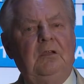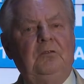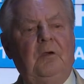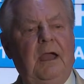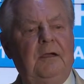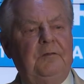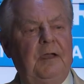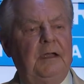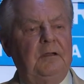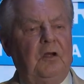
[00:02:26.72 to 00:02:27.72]
You have
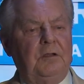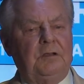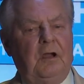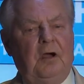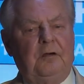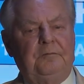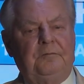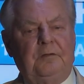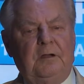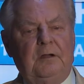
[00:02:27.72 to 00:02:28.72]
a lot
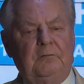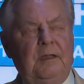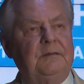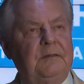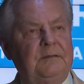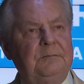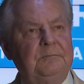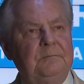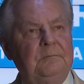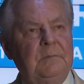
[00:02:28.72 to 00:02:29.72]
of racism,